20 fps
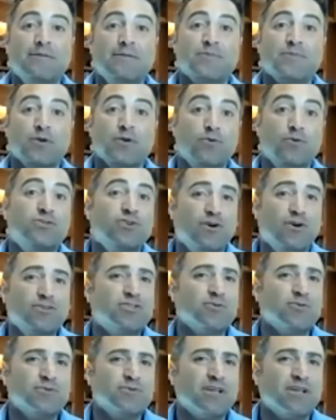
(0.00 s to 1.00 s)
which
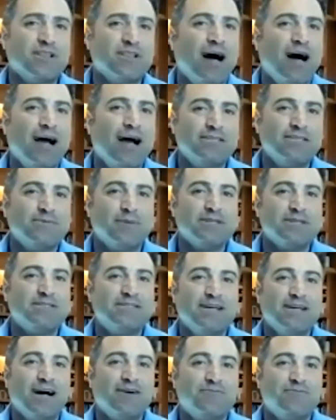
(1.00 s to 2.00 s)
also was a lie to
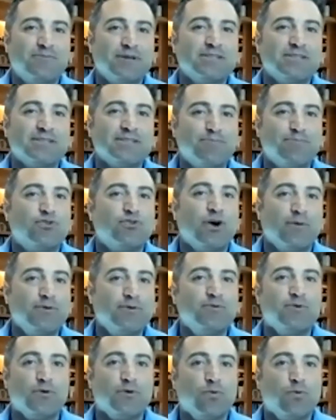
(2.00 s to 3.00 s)
myself, because I probably
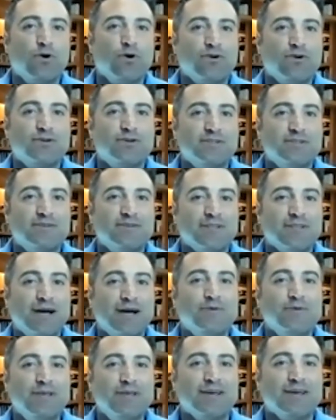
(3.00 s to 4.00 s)
would have worked that
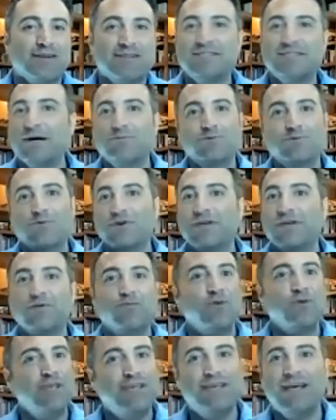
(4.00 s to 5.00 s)
weekend, because I was working
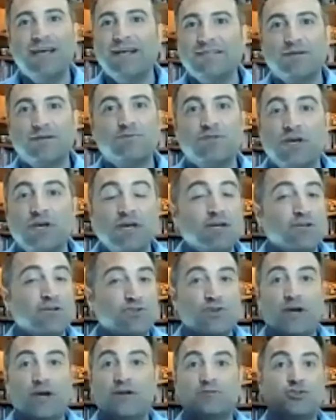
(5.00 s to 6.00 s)
weekends. I was
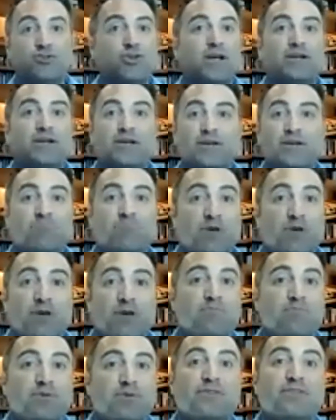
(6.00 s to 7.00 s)
trying to
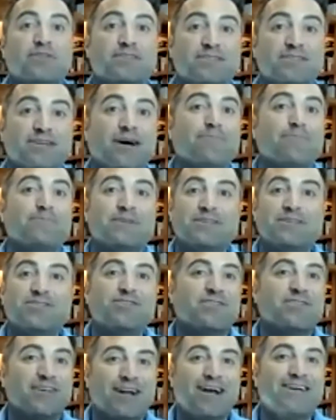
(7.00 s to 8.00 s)
build this company
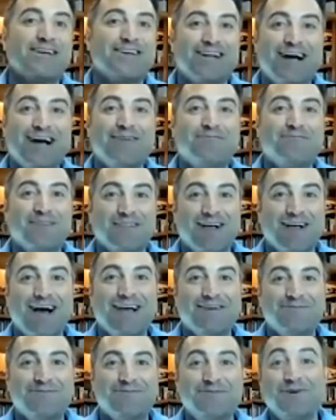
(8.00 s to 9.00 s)
so that I could have the
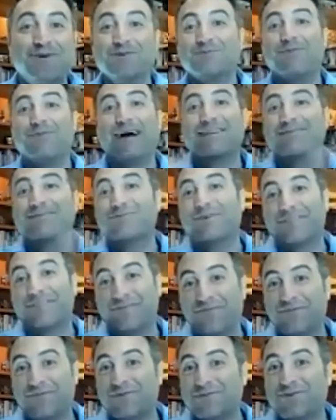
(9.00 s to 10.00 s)
life. Goes back to what the
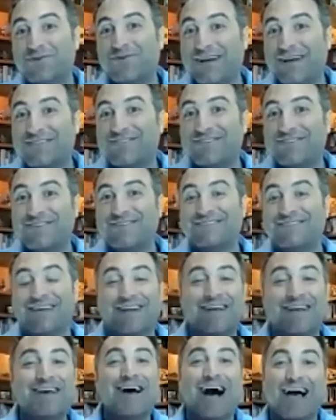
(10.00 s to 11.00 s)
first question you
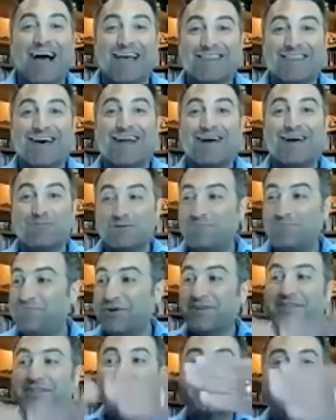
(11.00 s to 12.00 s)
said. I thought I was
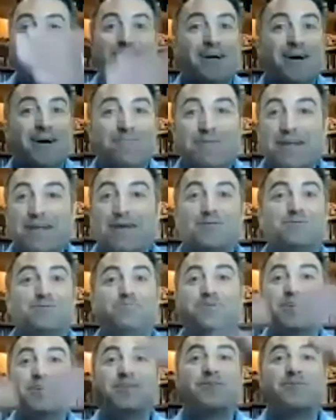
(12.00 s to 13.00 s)
building this company, I was
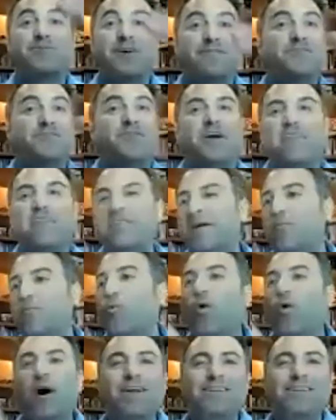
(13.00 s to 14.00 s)
building revenue, and then
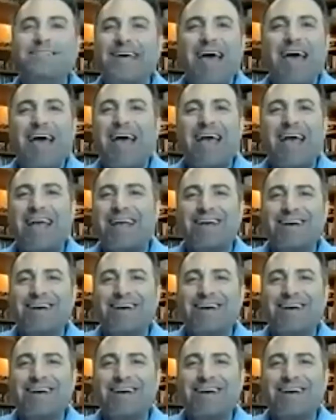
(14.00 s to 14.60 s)
one day